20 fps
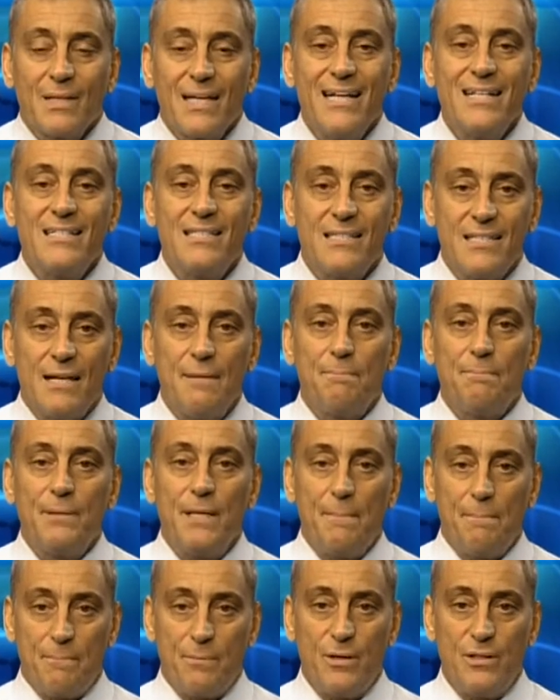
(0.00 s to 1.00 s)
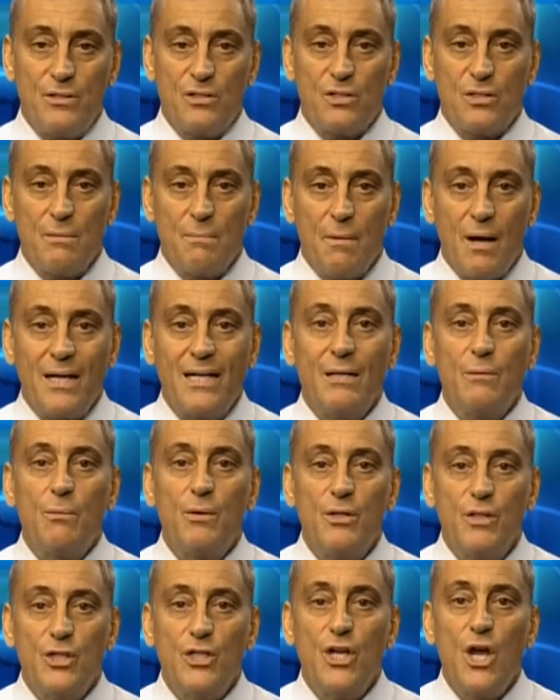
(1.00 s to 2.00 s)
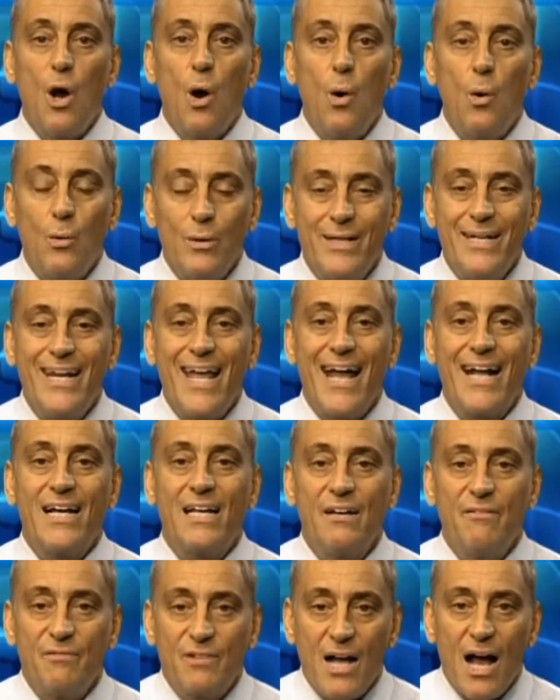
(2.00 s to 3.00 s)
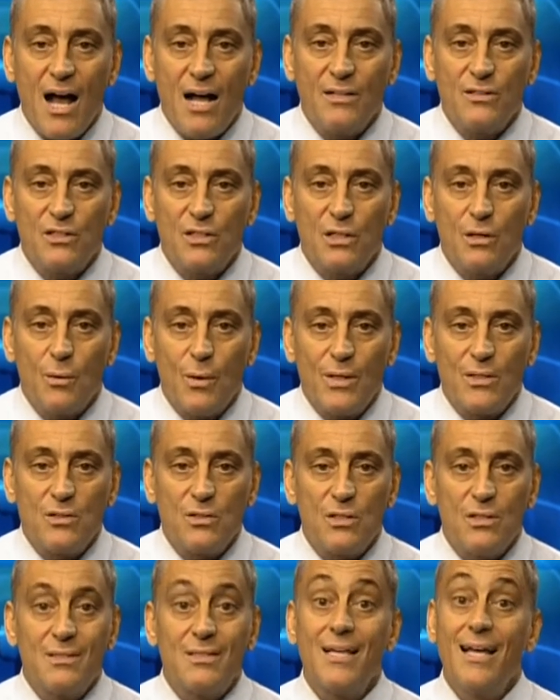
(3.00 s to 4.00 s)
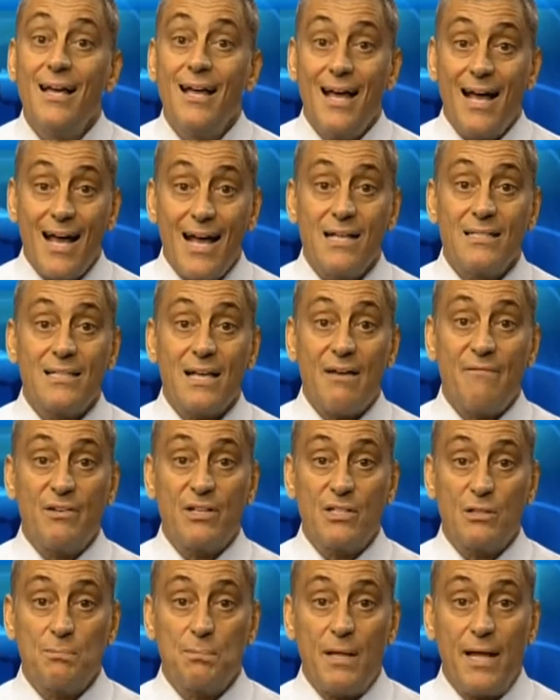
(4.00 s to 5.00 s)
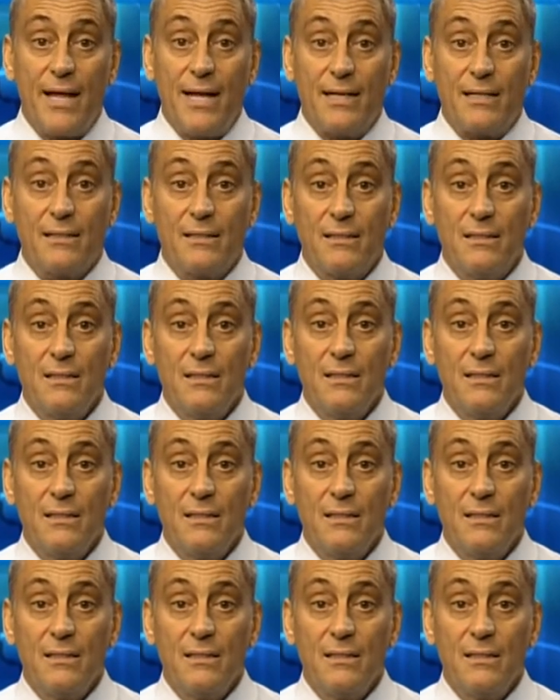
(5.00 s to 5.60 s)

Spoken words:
It simply prints the money with no negative consequences, as I've explained.